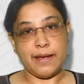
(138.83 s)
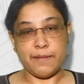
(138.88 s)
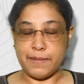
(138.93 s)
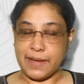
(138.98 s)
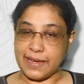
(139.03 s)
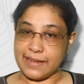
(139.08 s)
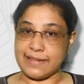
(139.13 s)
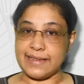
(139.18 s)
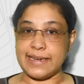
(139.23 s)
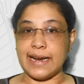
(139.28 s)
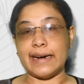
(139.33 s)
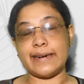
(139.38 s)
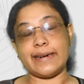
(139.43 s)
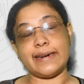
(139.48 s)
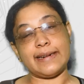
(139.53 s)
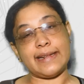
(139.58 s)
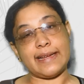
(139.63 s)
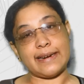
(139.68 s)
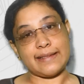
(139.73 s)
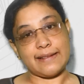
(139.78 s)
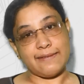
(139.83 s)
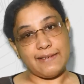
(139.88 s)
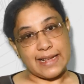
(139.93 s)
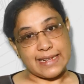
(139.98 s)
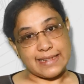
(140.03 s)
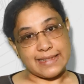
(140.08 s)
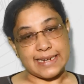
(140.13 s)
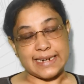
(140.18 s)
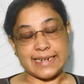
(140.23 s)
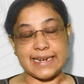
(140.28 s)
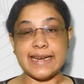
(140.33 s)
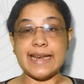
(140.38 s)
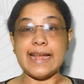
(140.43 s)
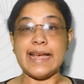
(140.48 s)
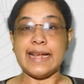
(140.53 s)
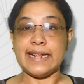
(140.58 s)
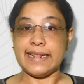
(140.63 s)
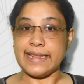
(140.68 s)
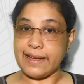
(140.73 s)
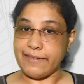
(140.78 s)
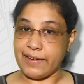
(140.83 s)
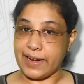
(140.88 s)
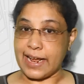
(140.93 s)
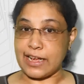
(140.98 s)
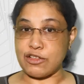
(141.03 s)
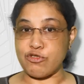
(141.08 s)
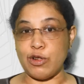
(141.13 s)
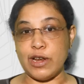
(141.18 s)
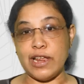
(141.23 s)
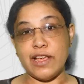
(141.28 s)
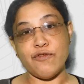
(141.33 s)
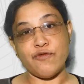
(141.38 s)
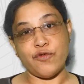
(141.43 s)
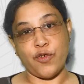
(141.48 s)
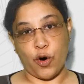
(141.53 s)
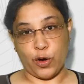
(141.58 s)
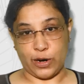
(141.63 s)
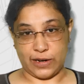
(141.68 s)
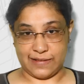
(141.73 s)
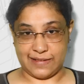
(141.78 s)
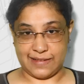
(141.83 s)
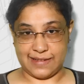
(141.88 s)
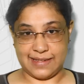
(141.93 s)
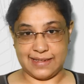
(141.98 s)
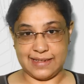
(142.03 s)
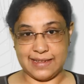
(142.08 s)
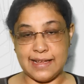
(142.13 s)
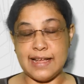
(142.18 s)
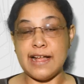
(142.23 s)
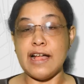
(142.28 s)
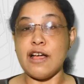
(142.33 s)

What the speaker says: beings started their civilization, they were actually forests.